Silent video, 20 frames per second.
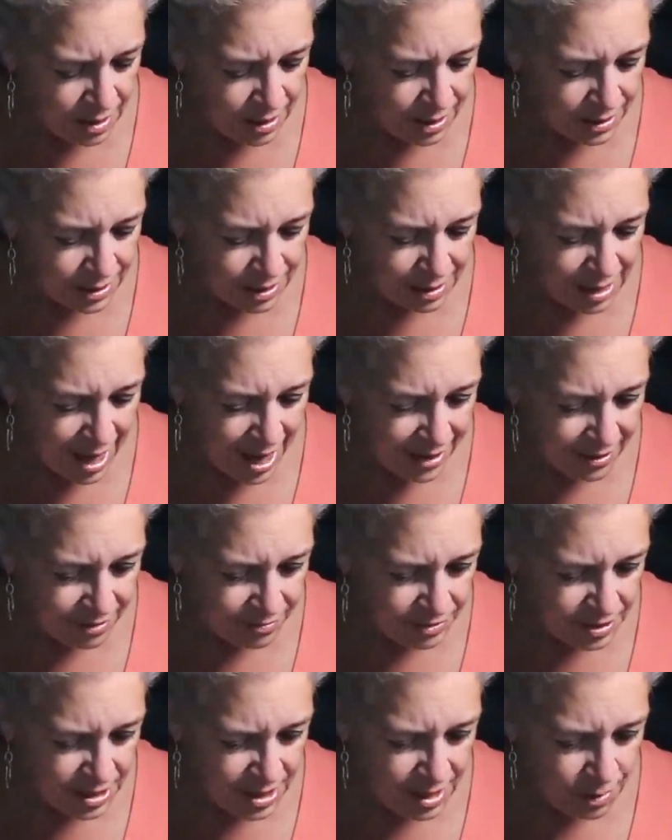That's lack
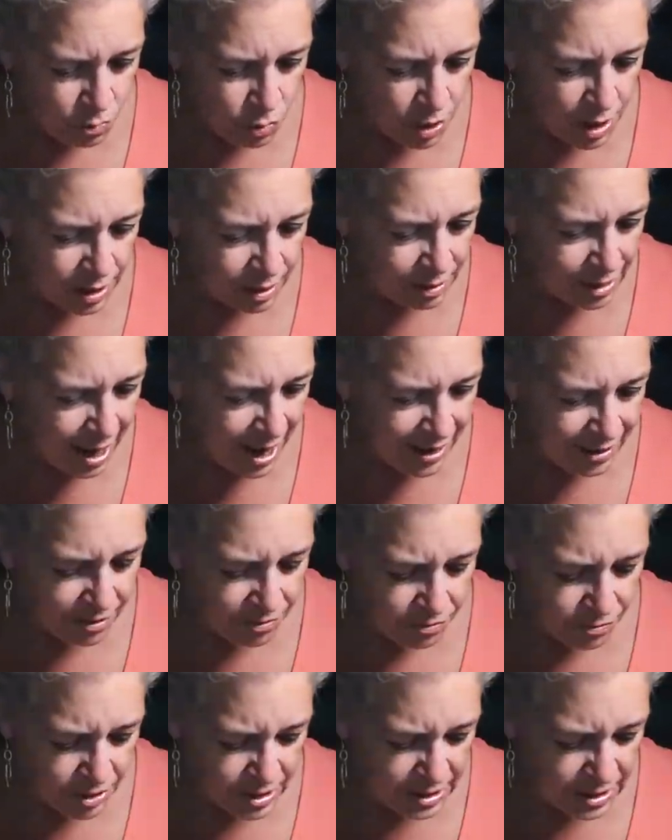of teamwork, lack
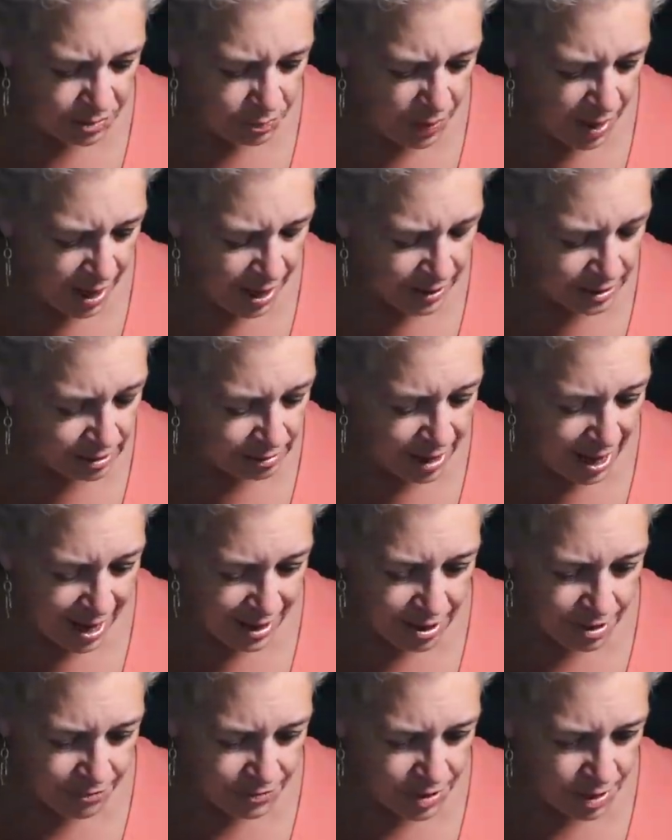of respect,
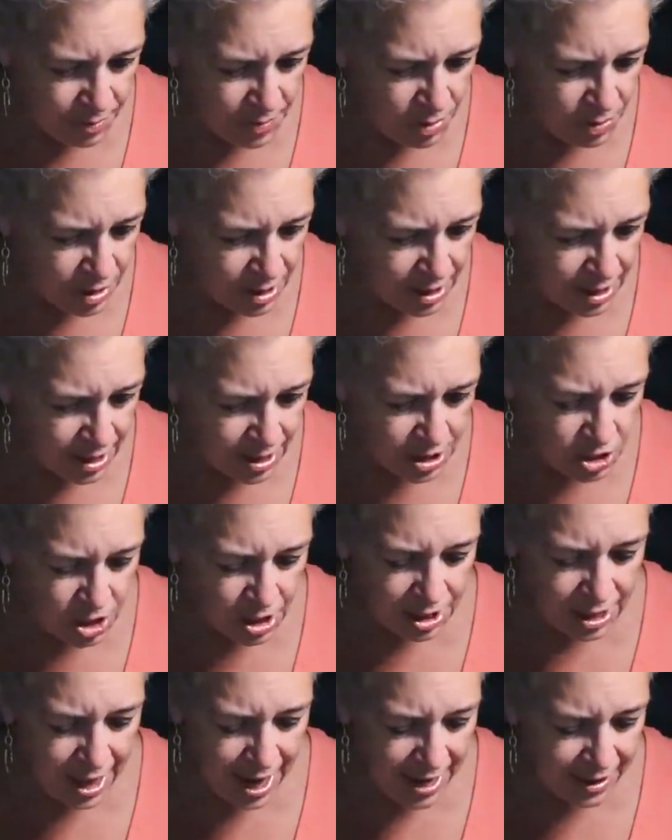lack of
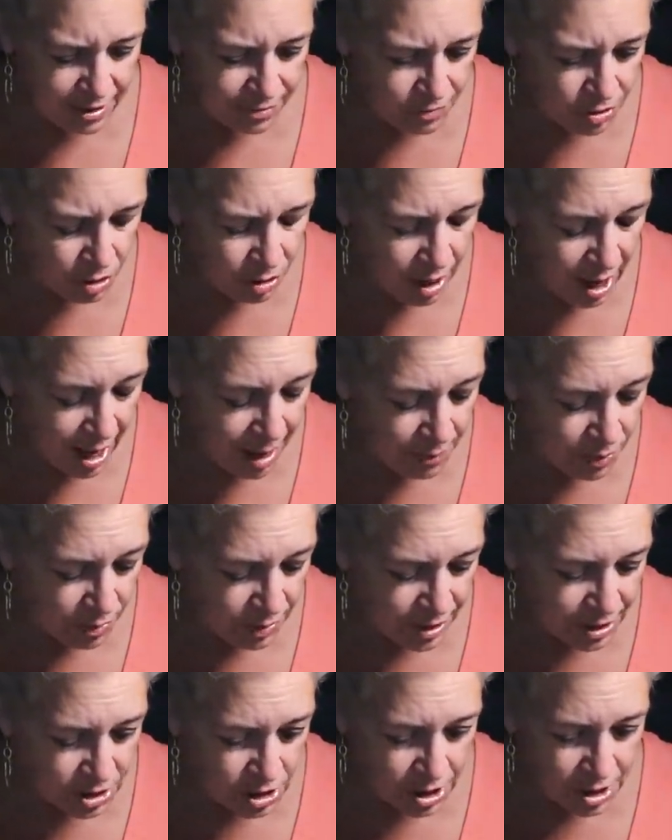communication, lack of
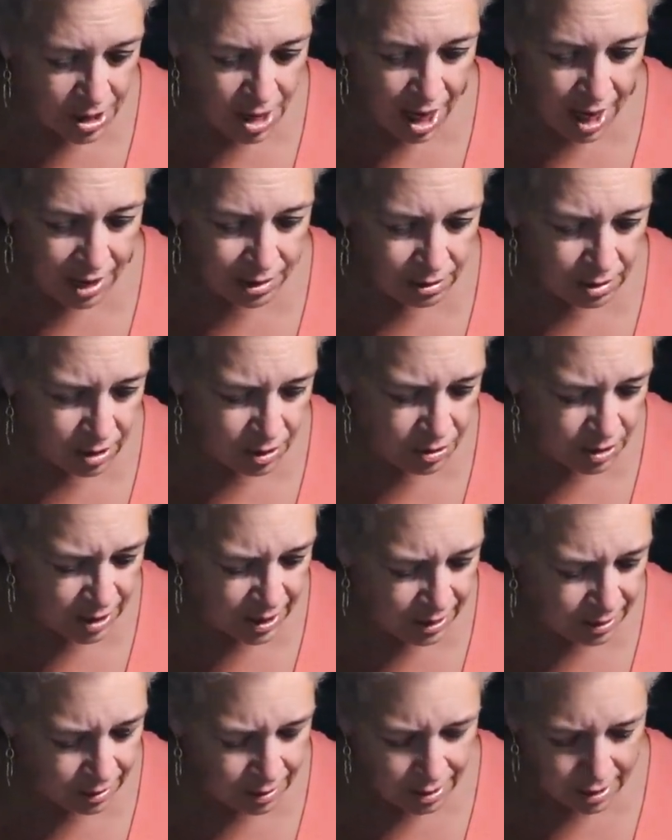collaboration, not
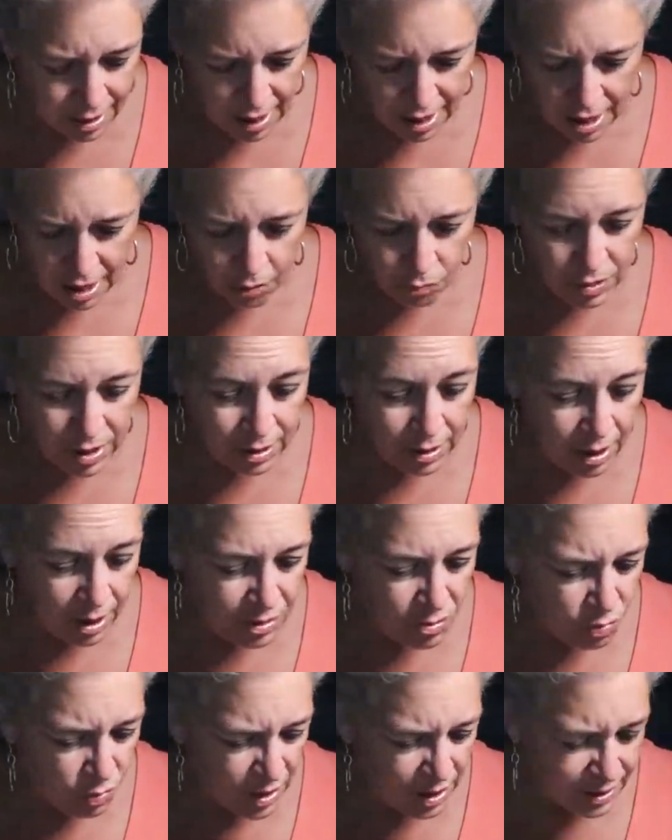learning,
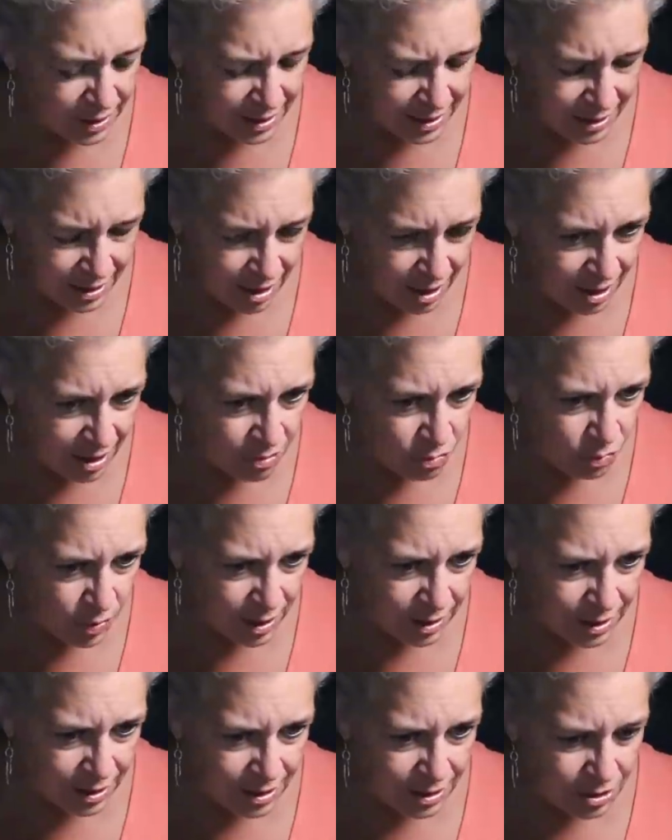
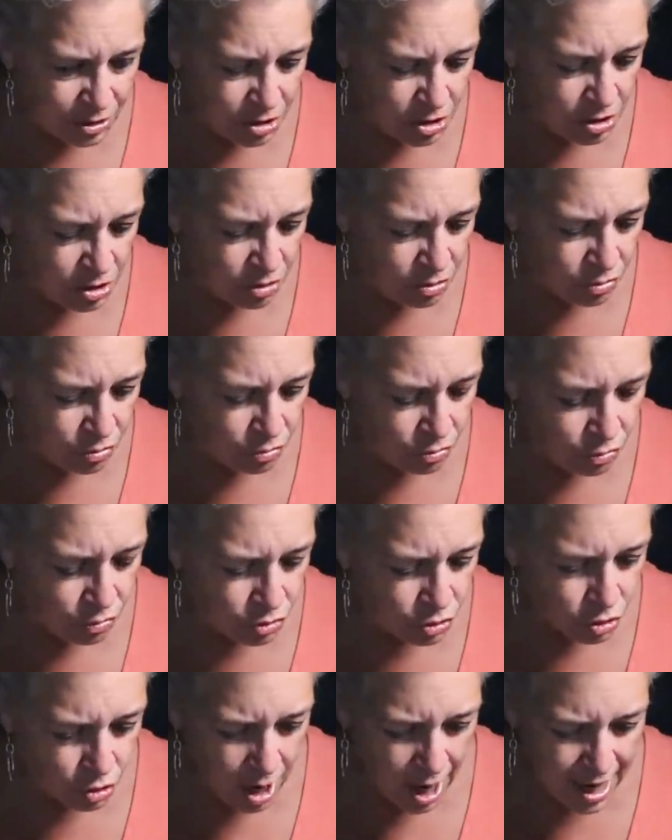unwilling
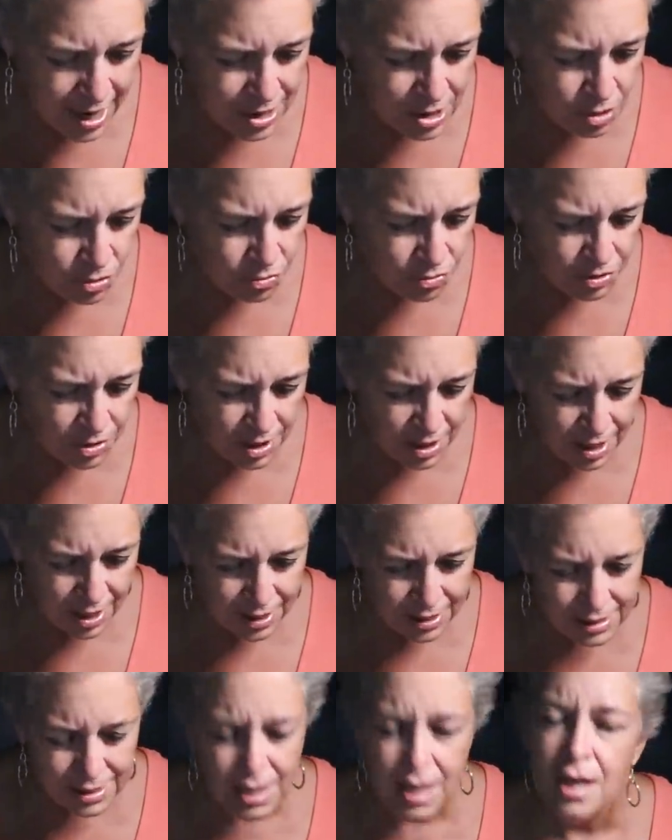to try new
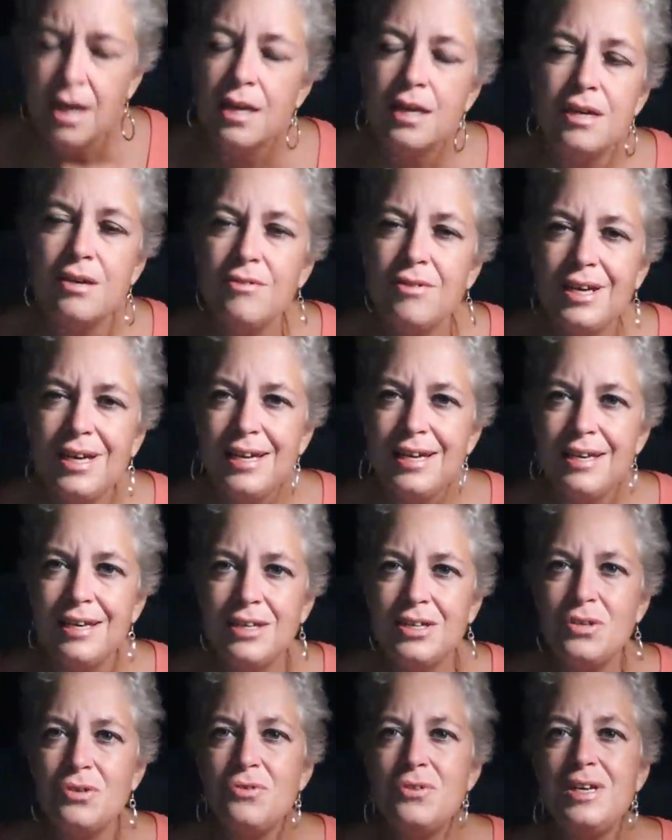things. You
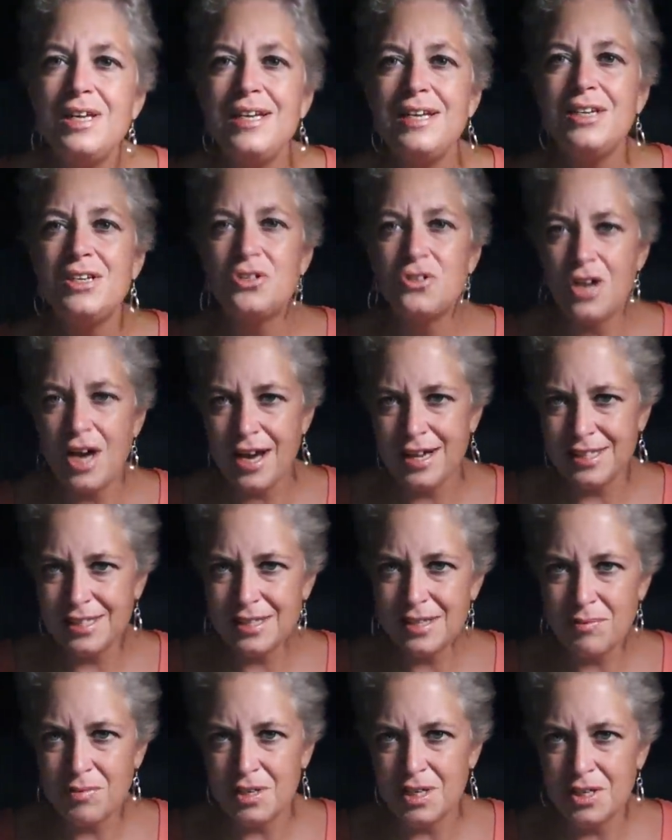need to try
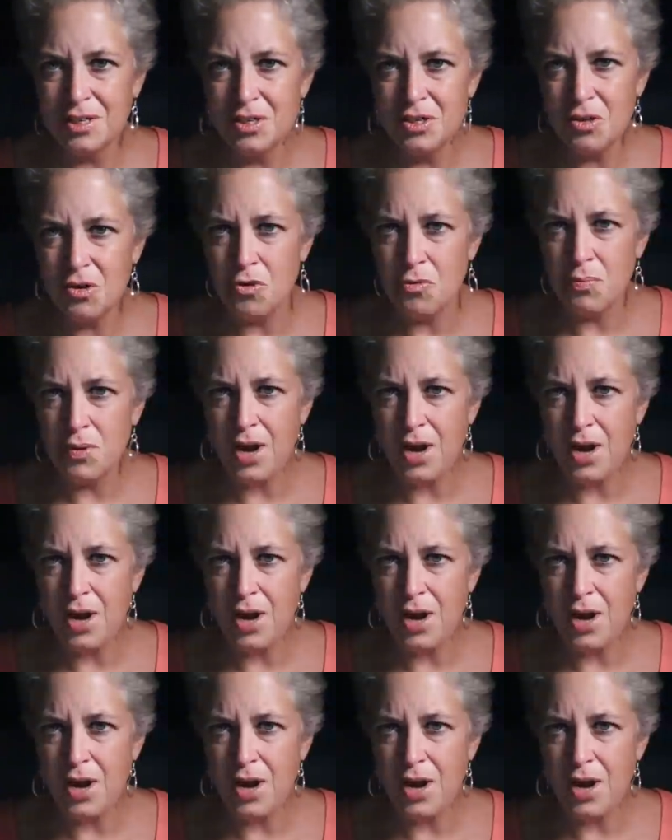something new.